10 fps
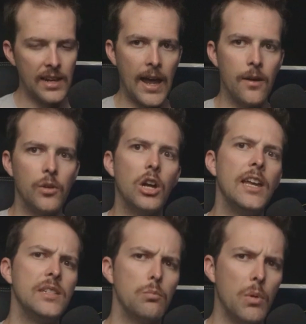have
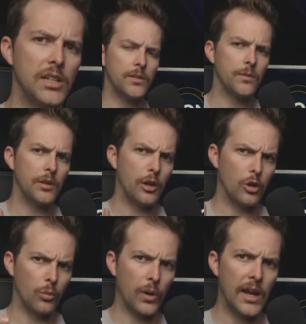as much of an
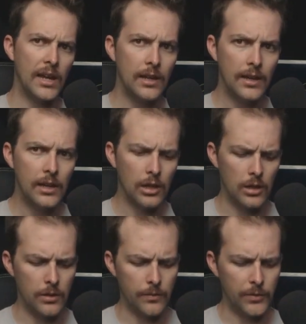array
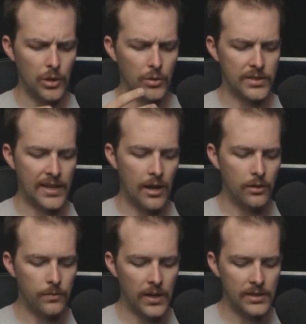of, you know, sound
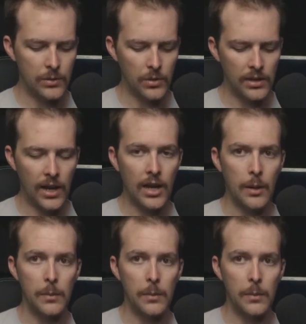effects and whatnot, I